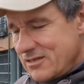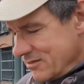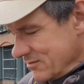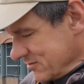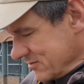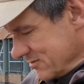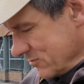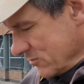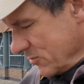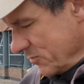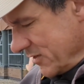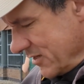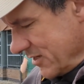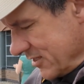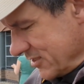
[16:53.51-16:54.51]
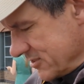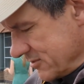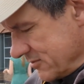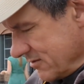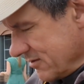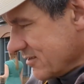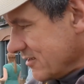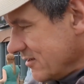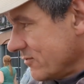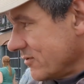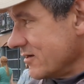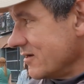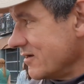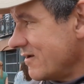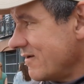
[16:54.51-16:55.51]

It would have been nice to get one.